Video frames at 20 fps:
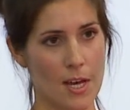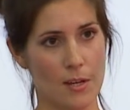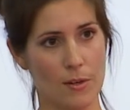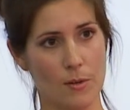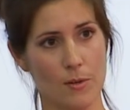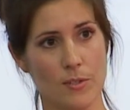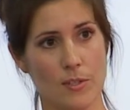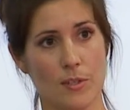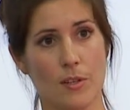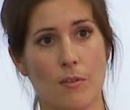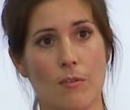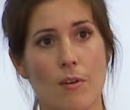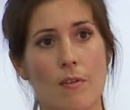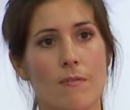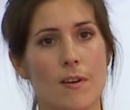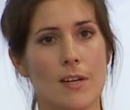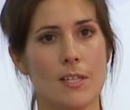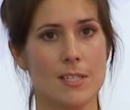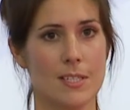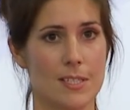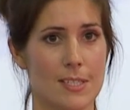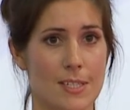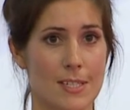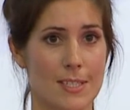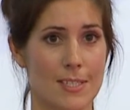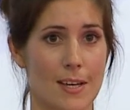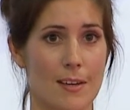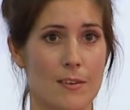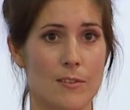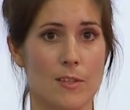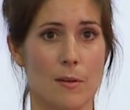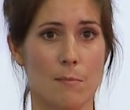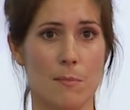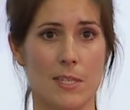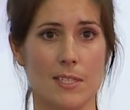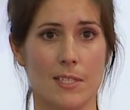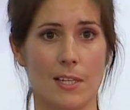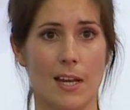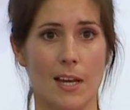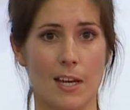and also the growth factors in the cells can be
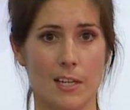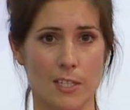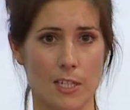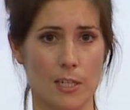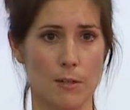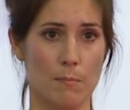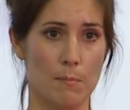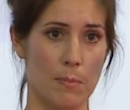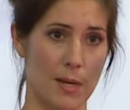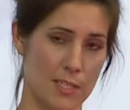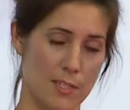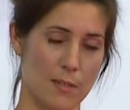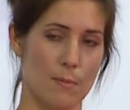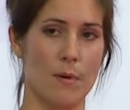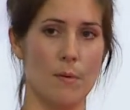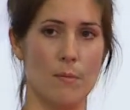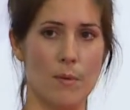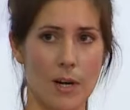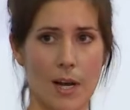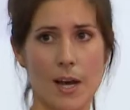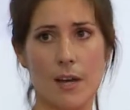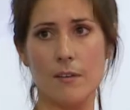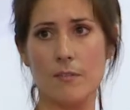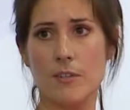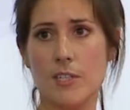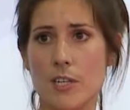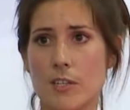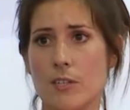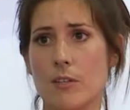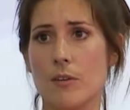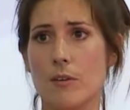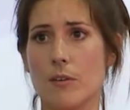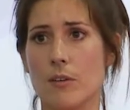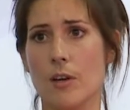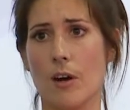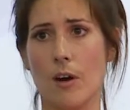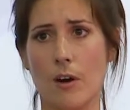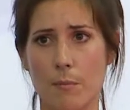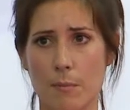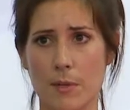selected based upon what kind of tissue
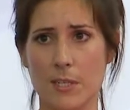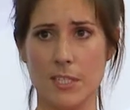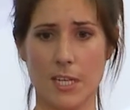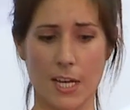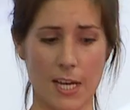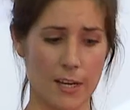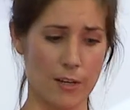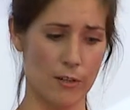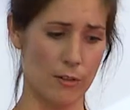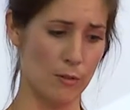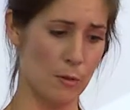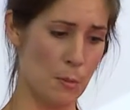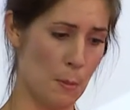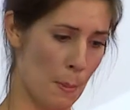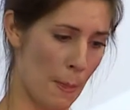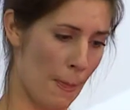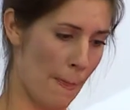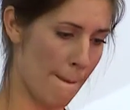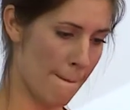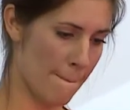you're hoping to heal.